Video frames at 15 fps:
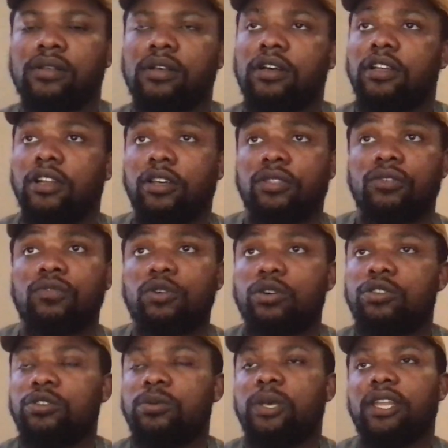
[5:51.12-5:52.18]
Another role
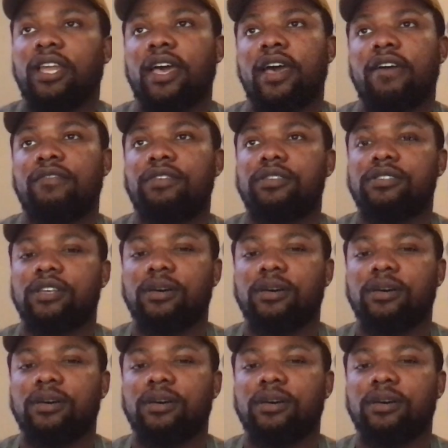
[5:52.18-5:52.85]
you can have is